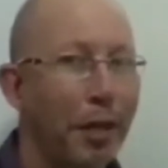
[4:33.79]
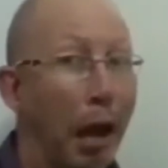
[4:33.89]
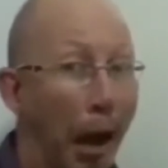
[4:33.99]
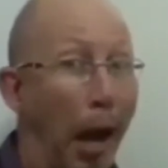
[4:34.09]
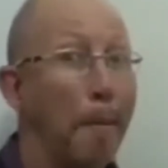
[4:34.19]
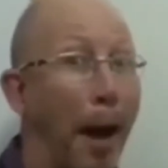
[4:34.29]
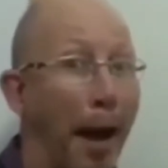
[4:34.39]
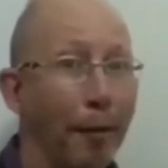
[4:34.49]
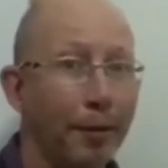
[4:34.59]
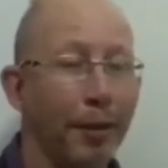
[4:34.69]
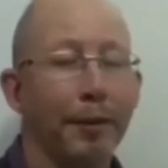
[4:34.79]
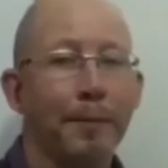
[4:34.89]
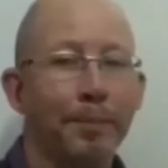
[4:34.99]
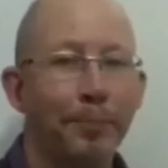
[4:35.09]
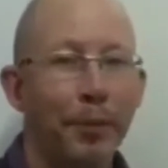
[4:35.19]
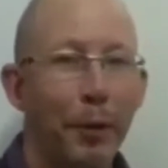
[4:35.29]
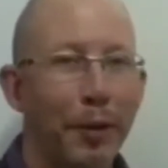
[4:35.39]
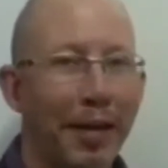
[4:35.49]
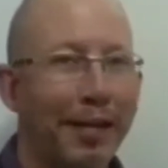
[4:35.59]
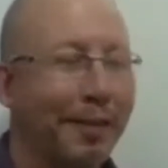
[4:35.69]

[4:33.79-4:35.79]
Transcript: about, okay?